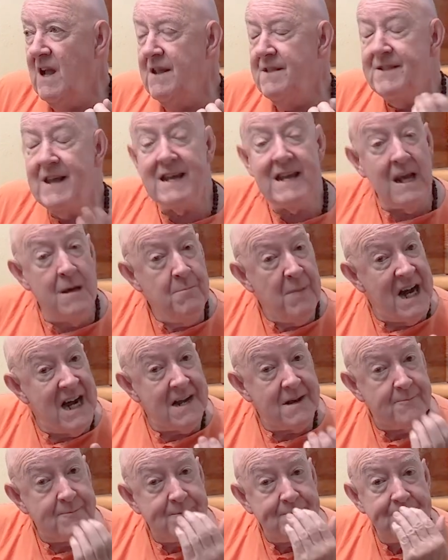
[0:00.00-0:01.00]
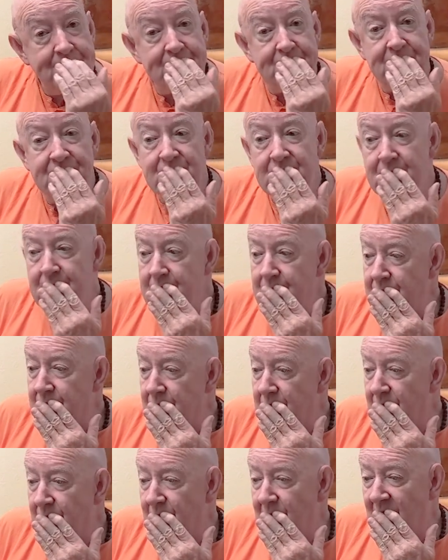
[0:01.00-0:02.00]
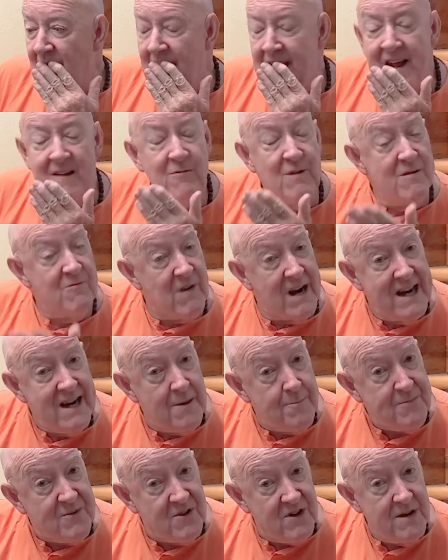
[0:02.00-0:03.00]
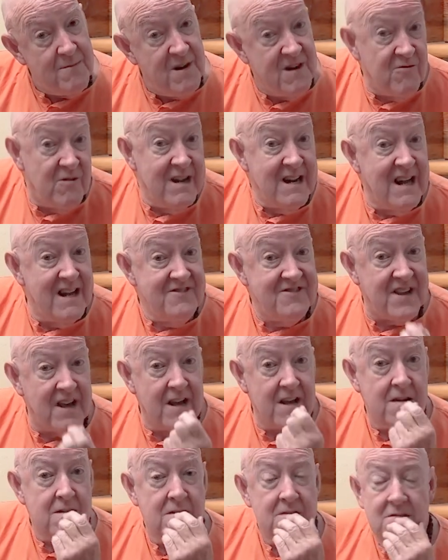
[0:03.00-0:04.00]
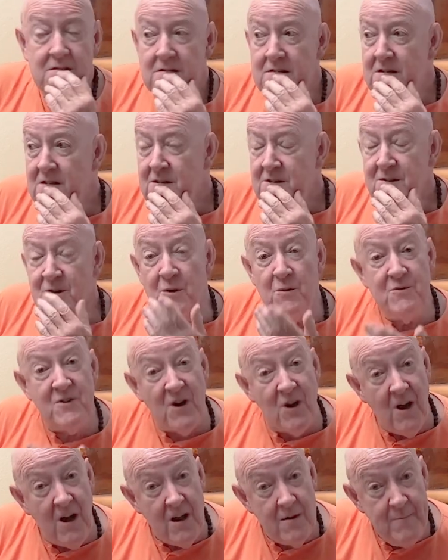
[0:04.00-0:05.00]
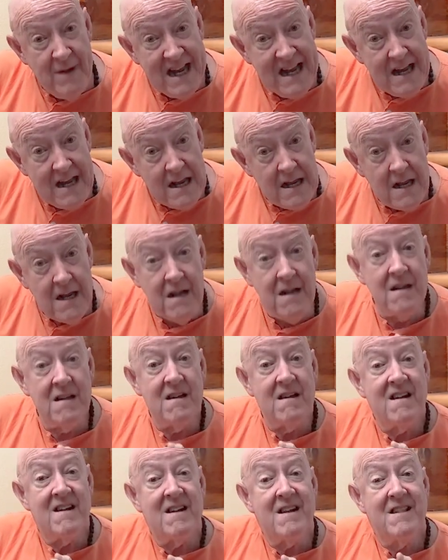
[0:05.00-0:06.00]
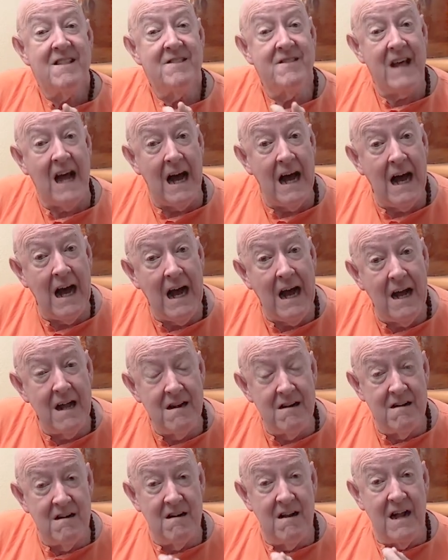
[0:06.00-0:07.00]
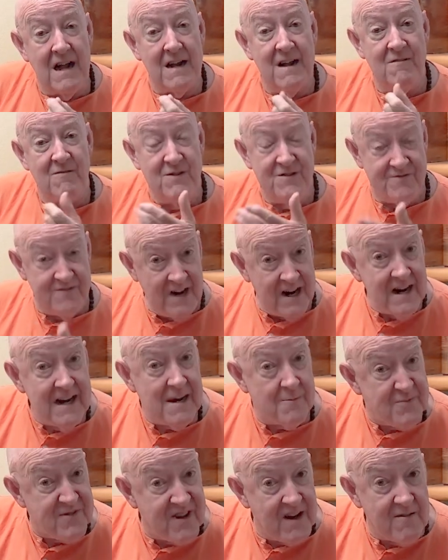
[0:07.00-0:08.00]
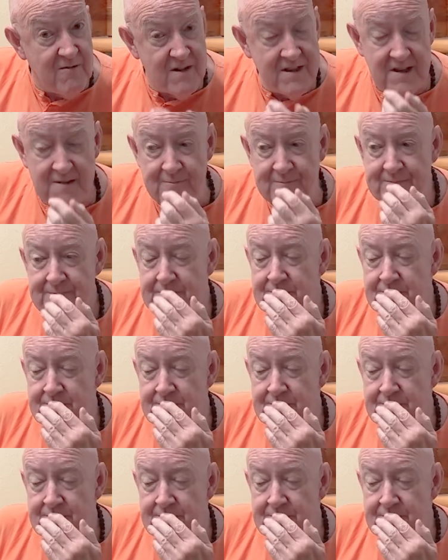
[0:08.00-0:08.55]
they came back And I went right up to him, and what did I say? You told me that, and I was very upset with him.